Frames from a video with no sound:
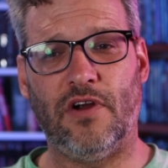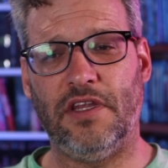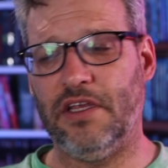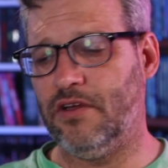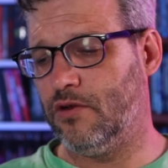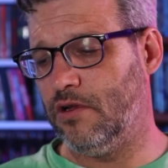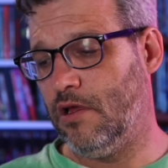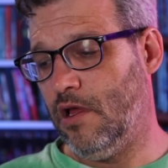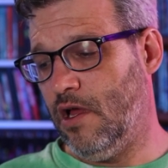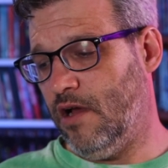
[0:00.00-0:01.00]
I think you're going to
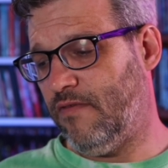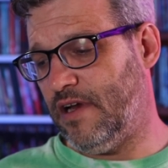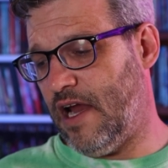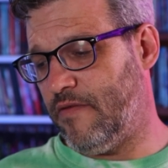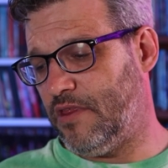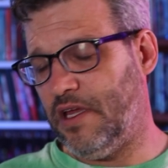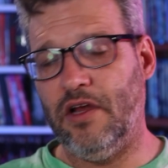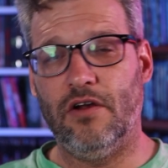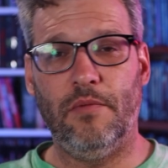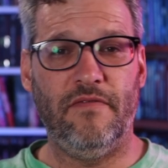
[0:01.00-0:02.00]
find everything
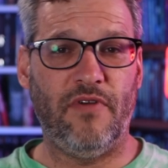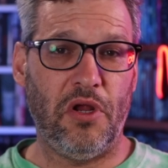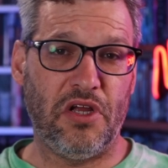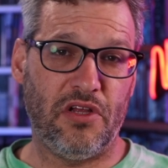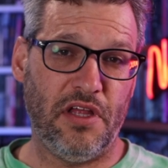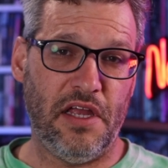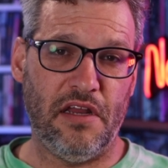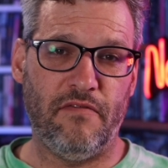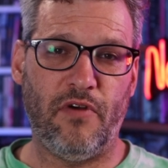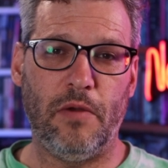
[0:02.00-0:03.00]
here to be very
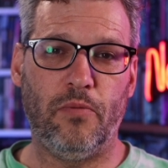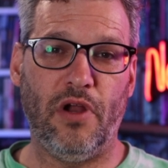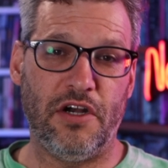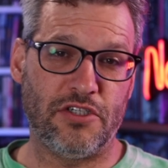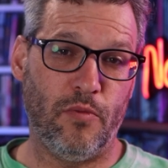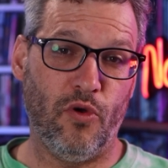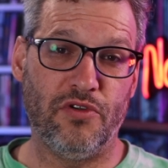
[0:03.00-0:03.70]
clean and very pleasurable.